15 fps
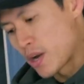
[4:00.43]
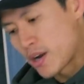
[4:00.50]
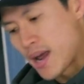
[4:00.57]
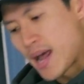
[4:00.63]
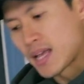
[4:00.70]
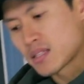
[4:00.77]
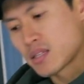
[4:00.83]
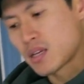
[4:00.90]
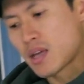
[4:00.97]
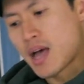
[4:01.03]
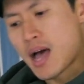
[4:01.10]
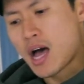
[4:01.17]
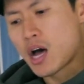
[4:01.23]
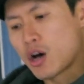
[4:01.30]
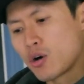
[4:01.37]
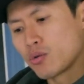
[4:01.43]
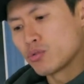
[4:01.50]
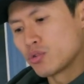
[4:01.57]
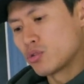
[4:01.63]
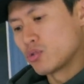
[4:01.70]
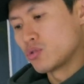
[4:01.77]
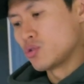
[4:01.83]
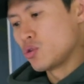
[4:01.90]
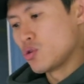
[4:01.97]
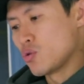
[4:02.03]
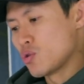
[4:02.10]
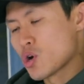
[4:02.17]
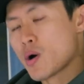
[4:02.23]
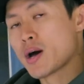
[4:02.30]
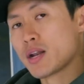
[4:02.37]
asking, how do you
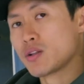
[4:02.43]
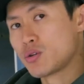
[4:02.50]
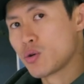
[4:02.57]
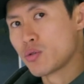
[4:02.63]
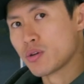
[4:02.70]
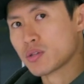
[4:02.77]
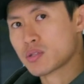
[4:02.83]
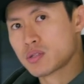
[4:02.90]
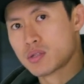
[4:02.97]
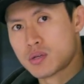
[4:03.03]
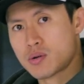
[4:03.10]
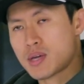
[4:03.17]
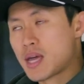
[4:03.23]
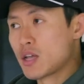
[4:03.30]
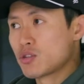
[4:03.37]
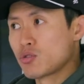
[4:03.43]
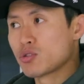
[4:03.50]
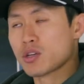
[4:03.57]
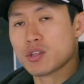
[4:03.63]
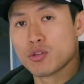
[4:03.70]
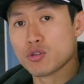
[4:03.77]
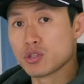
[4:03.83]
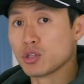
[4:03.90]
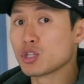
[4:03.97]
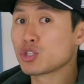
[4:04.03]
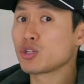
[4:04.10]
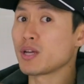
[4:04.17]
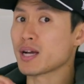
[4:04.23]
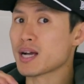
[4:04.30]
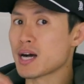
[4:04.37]
know how to do this? Okay, so there's
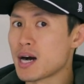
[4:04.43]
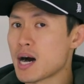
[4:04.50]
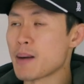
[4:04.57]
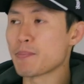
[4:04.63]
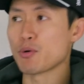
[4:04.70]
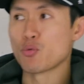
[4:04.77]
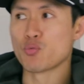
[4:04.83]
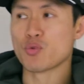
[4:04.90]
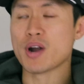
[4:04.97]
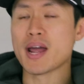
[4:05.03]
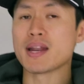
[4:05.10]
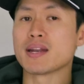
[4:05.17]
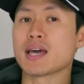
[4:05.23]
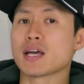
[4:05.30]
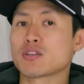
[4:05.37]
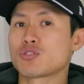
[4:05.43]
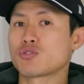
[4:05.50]
literally a comp right next